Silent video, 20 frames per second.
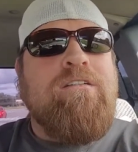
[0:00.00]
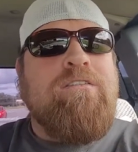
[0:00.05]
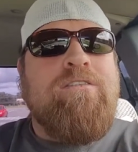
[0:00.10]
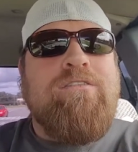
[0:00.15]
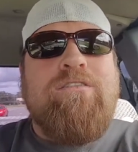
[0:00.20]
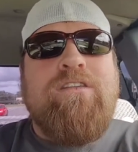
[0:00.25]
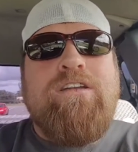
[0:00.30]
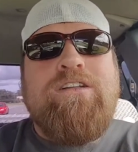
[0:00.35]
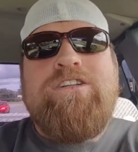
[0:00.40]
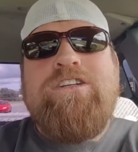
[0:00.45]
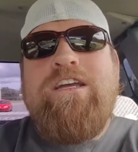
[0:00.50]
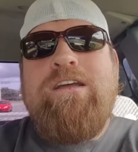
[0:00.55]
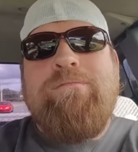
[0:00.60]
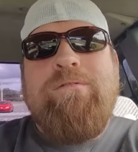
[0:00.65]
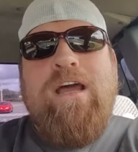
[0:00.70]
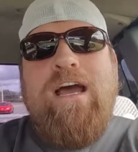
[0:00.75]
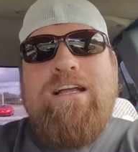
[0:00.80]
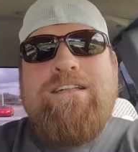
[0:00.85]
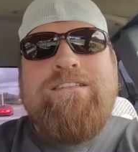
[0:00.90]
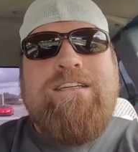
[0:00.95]
the Jeep
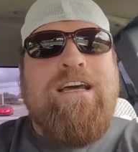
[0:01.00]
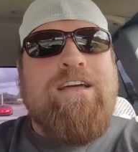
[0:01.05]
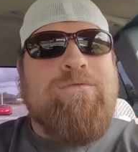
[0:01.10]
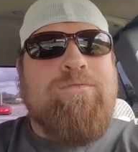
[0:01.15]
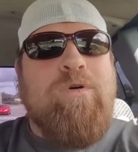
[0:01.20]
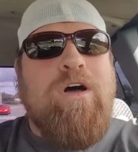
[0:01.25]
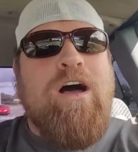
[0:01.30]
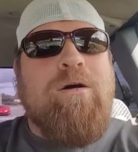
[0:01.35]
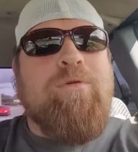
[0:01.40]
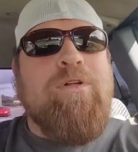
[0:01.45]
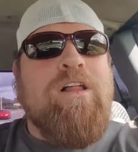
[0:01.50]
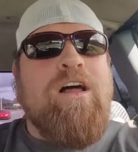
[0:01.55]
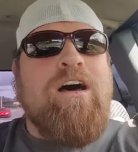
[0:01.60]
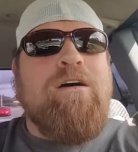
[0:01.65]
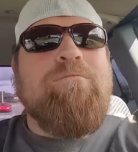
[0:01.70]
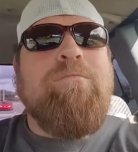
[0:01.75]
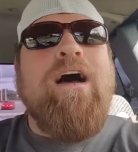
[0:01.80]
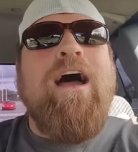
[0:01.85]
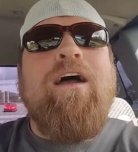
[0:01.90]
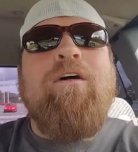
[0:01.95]
got death wobble
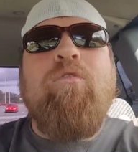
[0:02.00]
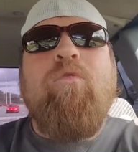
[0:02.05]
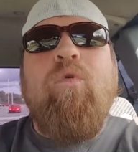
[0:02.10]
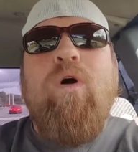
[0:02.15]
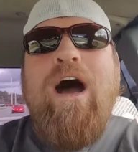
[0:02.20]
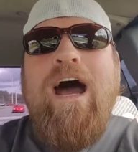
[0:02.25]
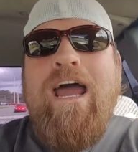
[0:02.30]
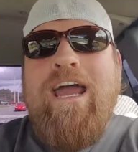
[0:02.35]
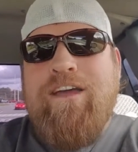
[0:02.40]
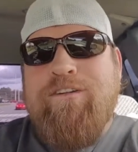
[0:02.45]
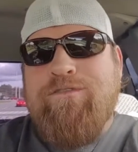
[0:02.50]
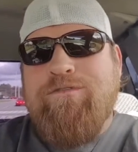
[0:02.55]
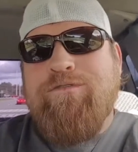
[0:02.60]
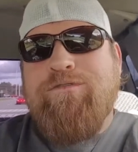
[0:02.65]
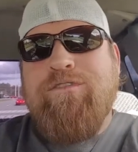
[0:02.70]
on my wife.